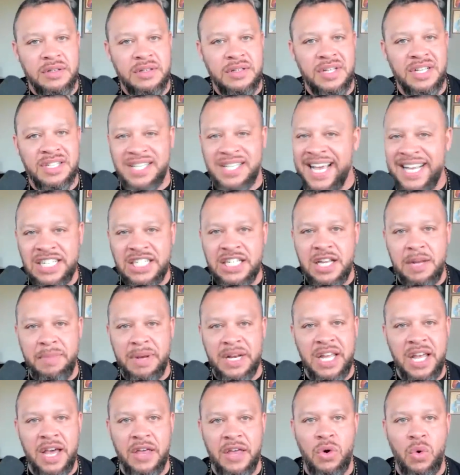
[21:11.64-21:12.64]
to teach them
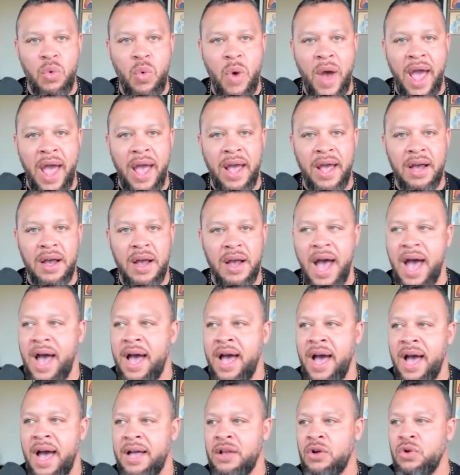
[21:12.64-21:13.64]
any other way.
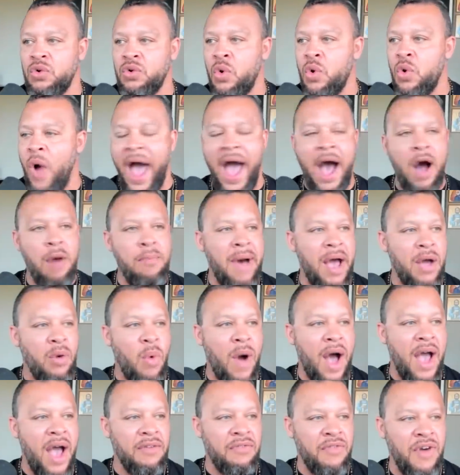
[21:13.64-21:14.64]
I, I don't know how my
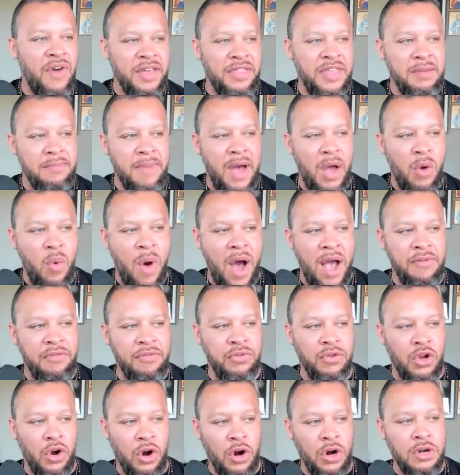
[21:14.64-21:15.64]
wife, I think my
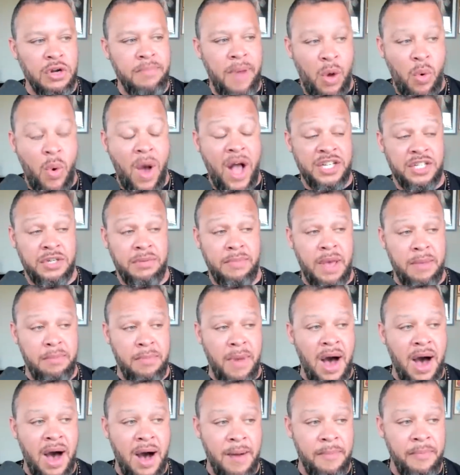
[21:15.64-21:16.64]
wife learned by watching my
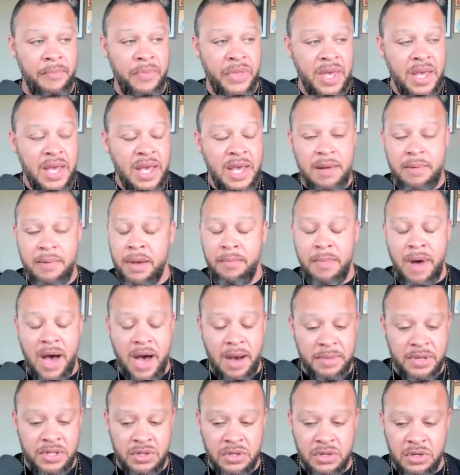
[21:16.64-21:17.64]
mom. My
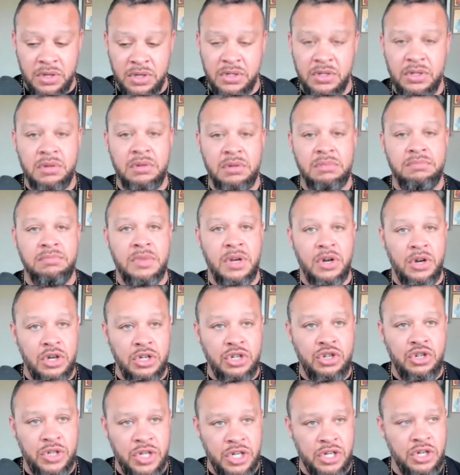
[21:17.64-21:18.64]
mom is a, is a, a
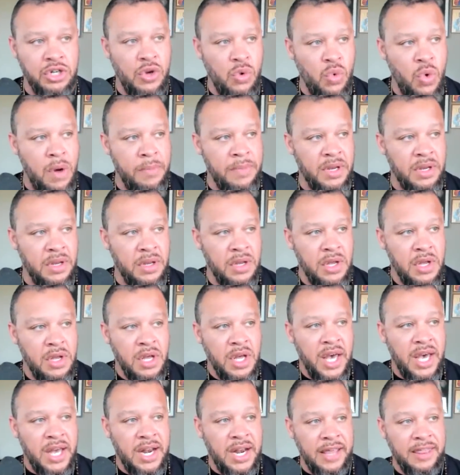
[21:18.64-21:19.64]
good traditional woman.
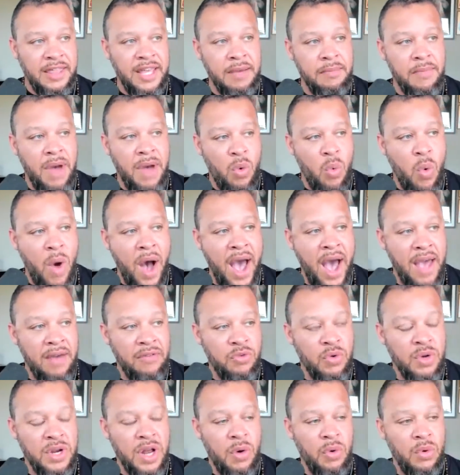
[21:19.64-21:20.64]
And I think my
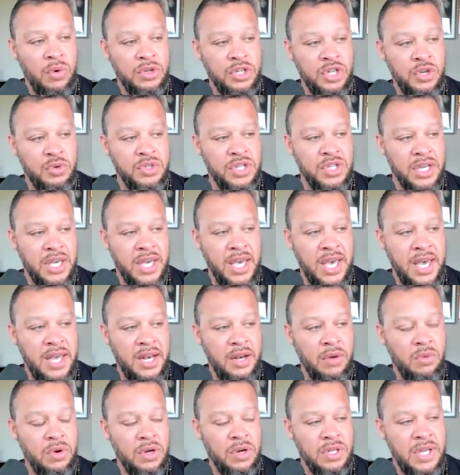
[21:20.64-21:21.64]
wife, when I, she was a
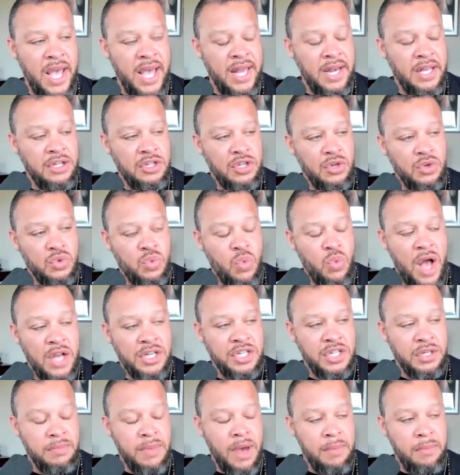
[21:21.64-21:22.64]
kid and we are dating, she was
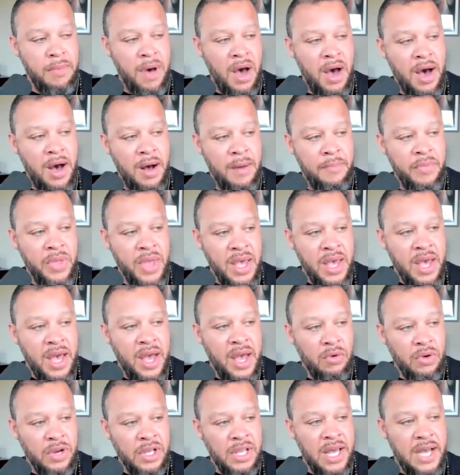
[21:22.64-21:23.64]
watching my mom
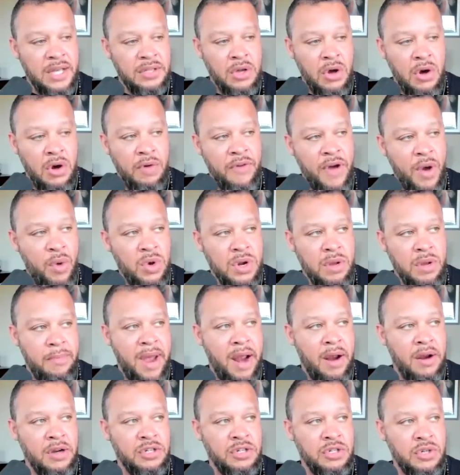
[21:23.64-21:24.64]
and realized, oh, if I want a
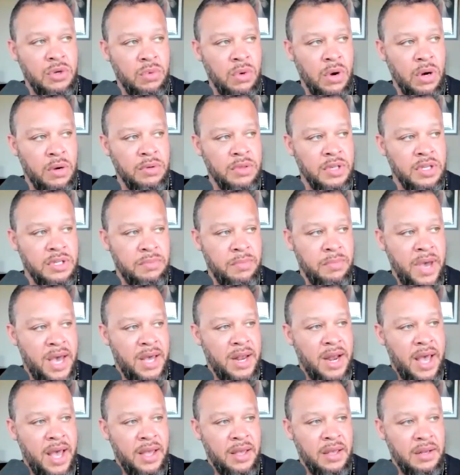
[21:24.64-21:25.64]
marriage to work with this
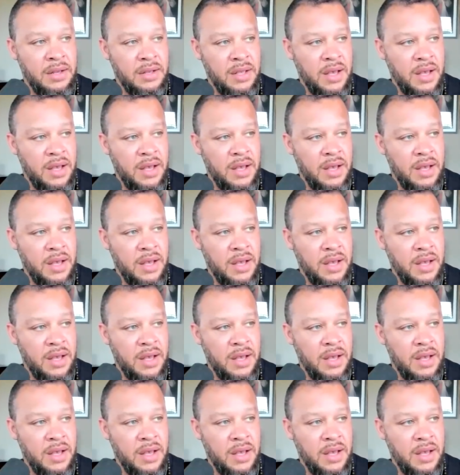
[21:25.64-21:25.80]
man, I,